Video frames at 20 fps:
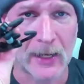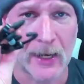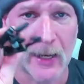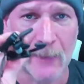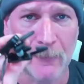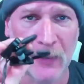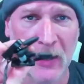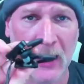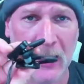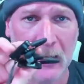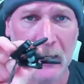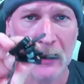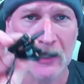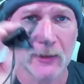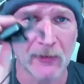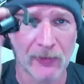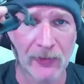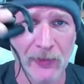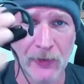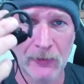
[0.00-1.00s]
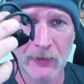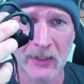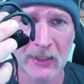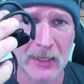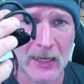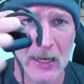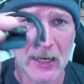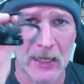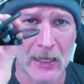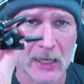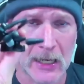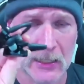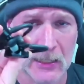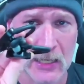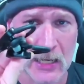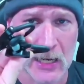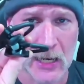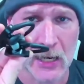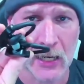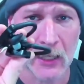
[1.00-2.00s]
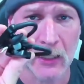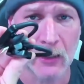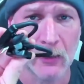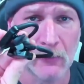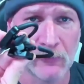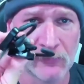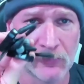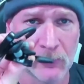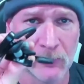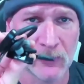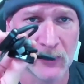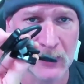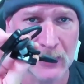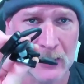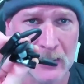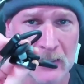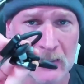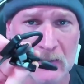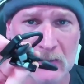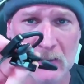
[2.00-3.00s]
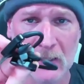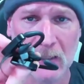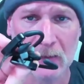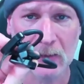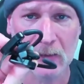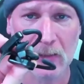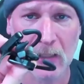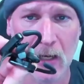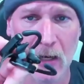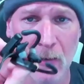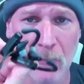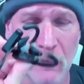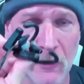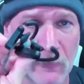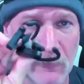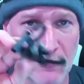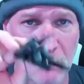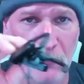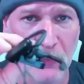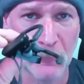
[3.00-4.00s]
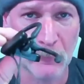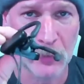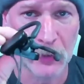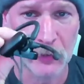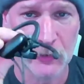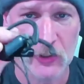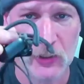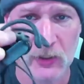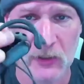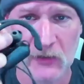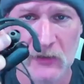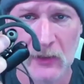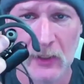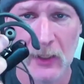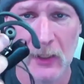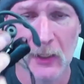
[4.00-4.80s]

I paid $39.99 for these at the time of the purchase.